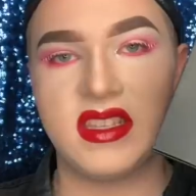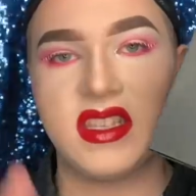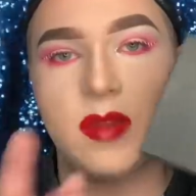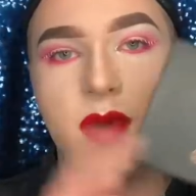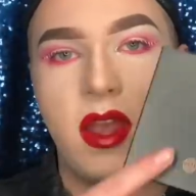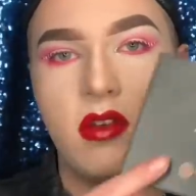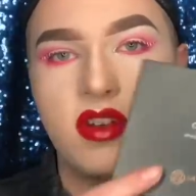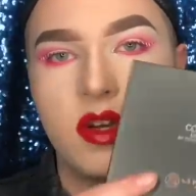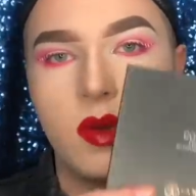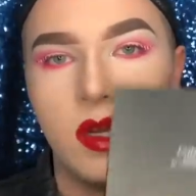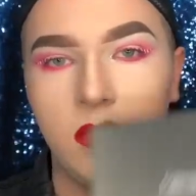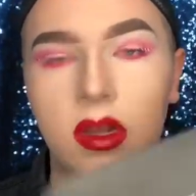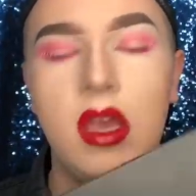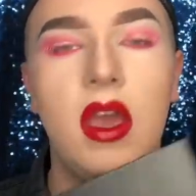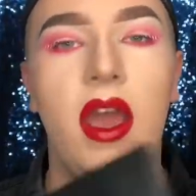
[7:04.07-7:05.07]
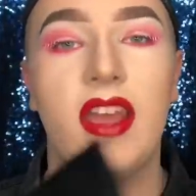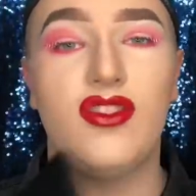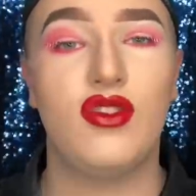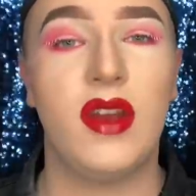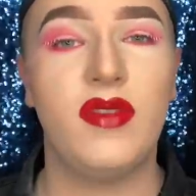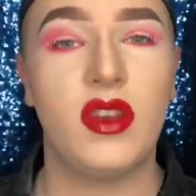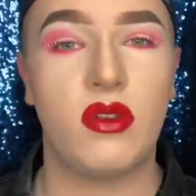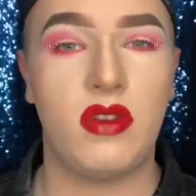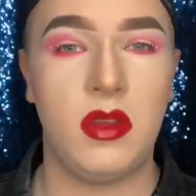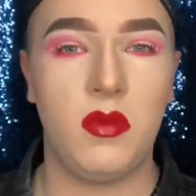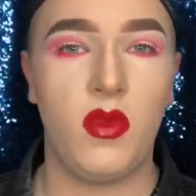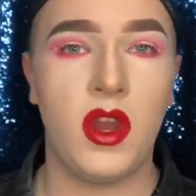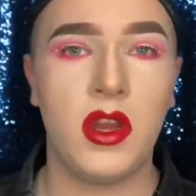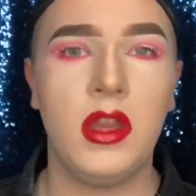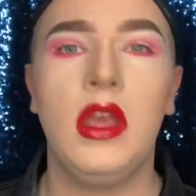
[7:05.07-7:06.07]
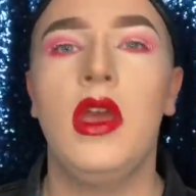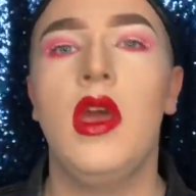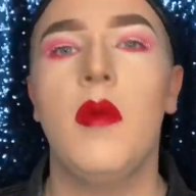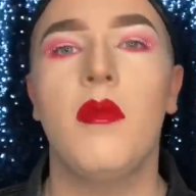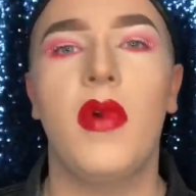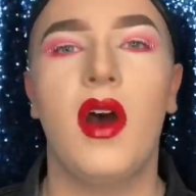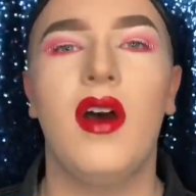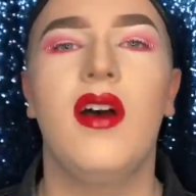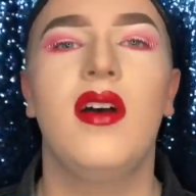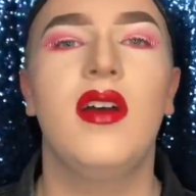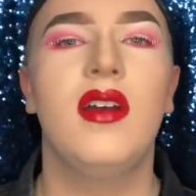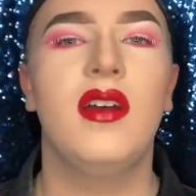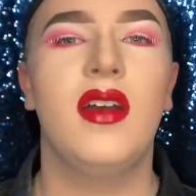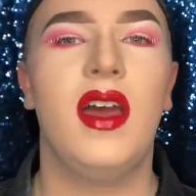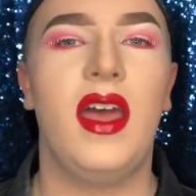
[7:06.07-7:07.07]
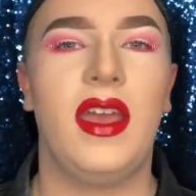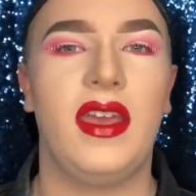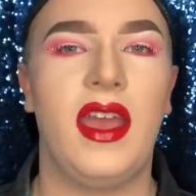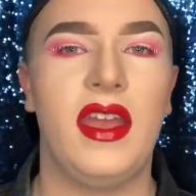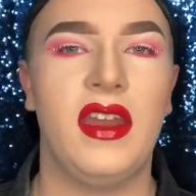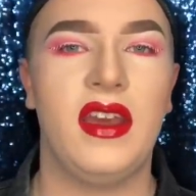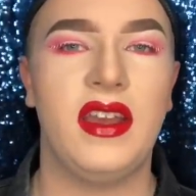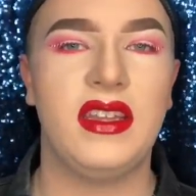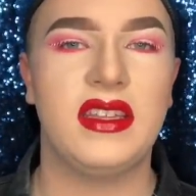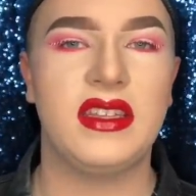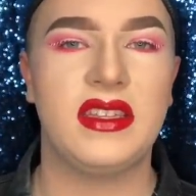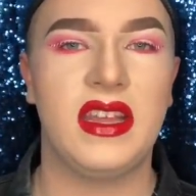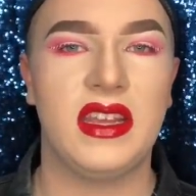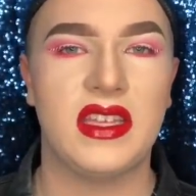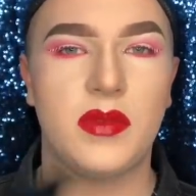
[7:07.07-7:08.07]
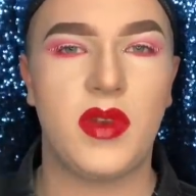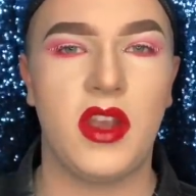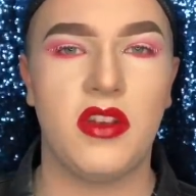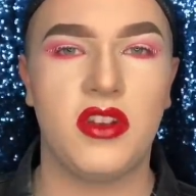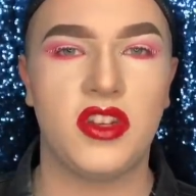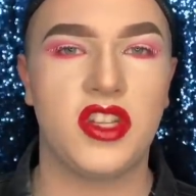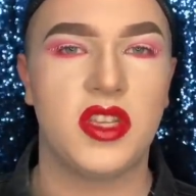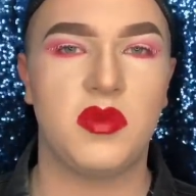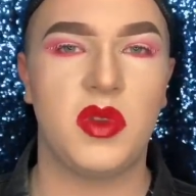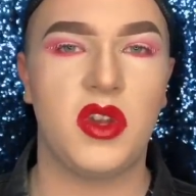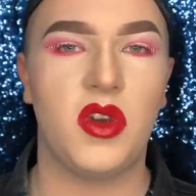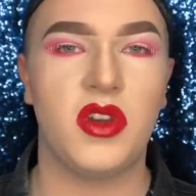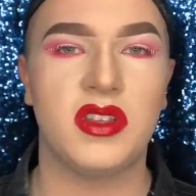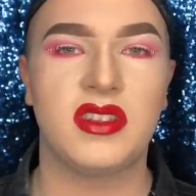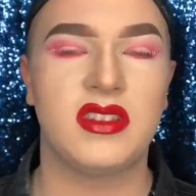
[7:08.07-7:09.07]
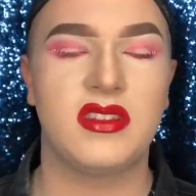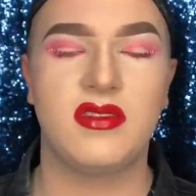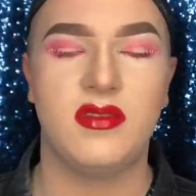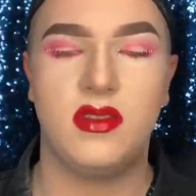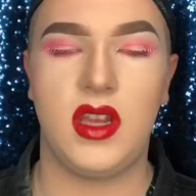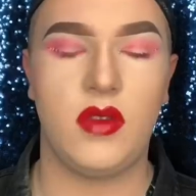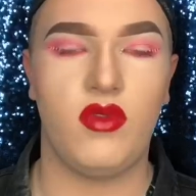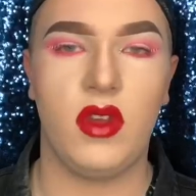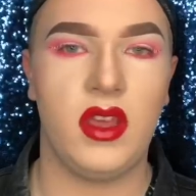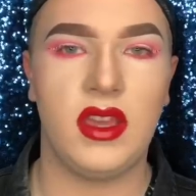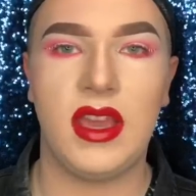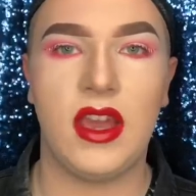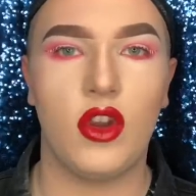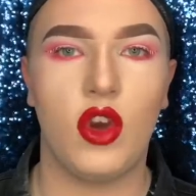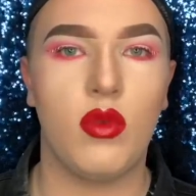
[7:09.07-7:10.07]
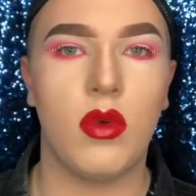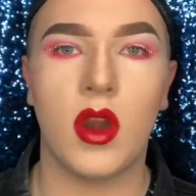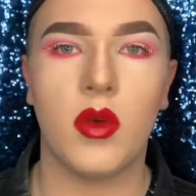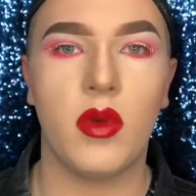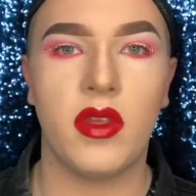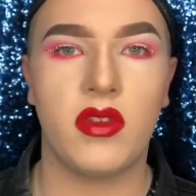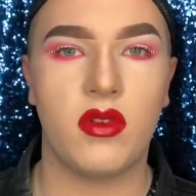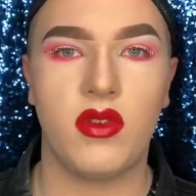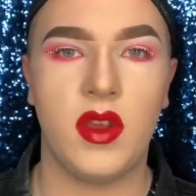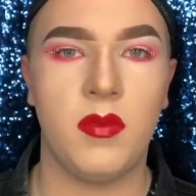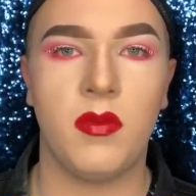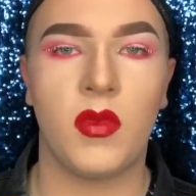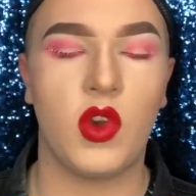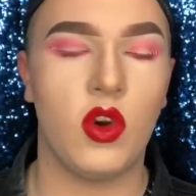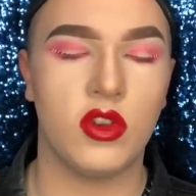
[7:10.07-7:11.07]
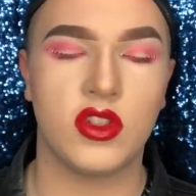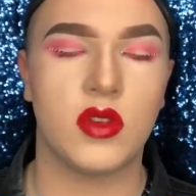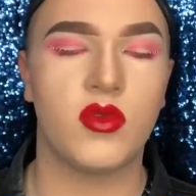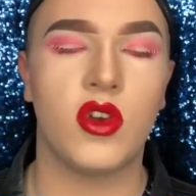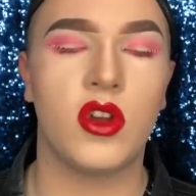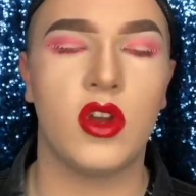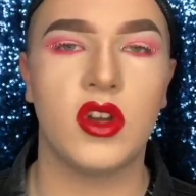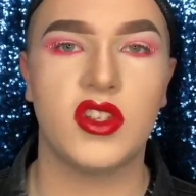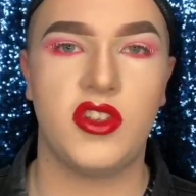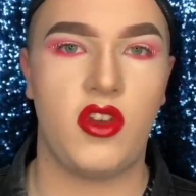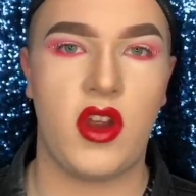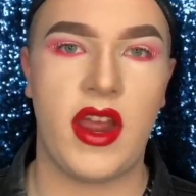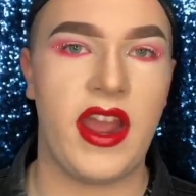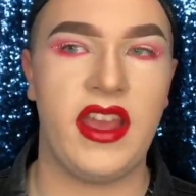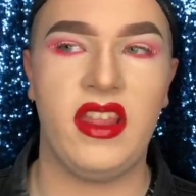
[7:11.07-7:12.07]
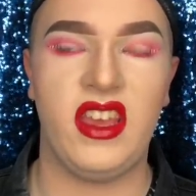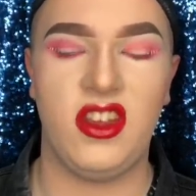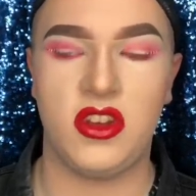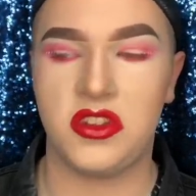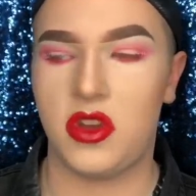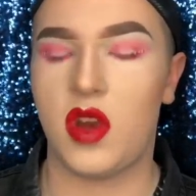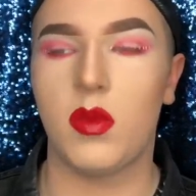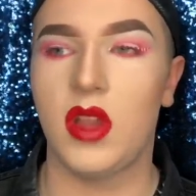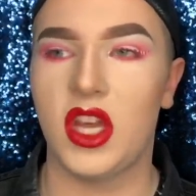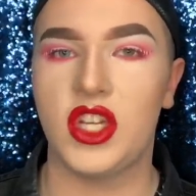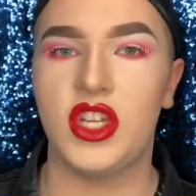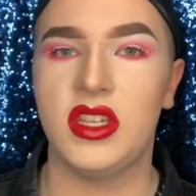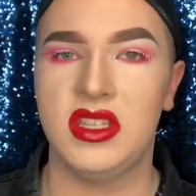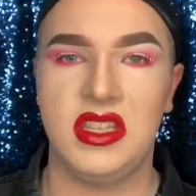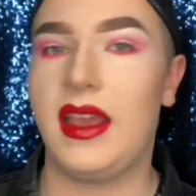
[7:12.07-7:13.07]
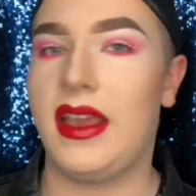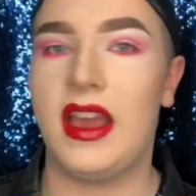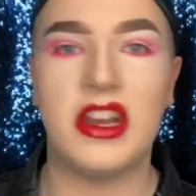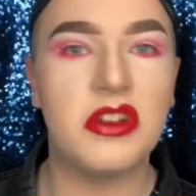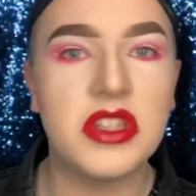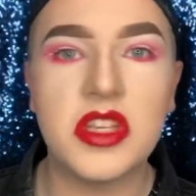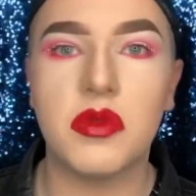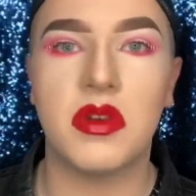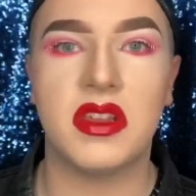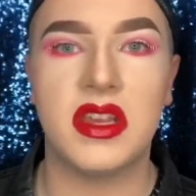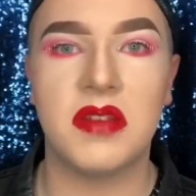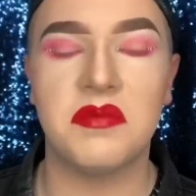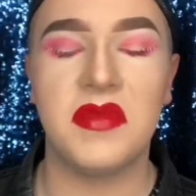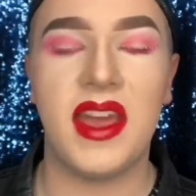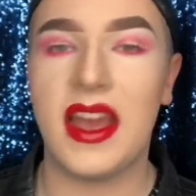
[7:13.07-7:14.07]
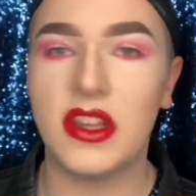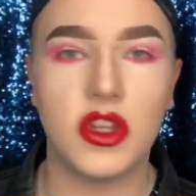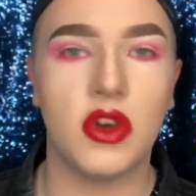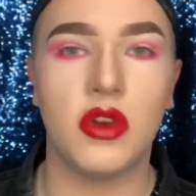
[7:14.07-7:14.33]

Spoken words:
is the powder one. I do have the cream one, but I kind of like to stick to powders just because I really cannot work with cream contour products or highlighters or blushes. I cannot deal with it at